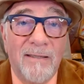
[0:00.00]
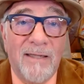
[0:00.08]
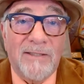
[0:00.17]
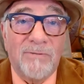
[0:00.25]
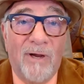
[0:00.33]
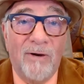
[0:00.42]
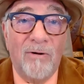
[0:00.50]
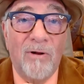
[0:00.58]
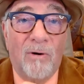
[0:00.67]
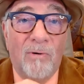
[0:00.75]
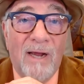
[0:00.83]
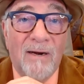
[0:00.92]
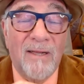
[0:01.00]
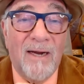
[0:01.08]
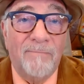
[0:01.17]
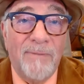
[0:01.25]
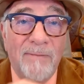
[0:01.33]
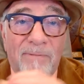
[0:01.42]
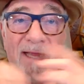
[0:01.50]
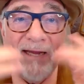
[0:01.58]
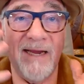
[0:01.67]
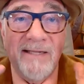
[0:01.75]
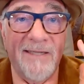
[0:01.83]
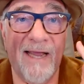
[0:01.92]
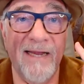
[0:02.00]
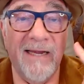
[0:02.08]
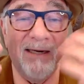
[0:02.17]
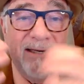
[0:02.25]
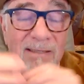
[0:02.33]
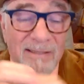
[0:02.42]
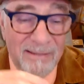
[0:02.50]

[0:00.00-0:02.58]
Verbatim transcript: That's why I don't go around a lot of people. I can't take it.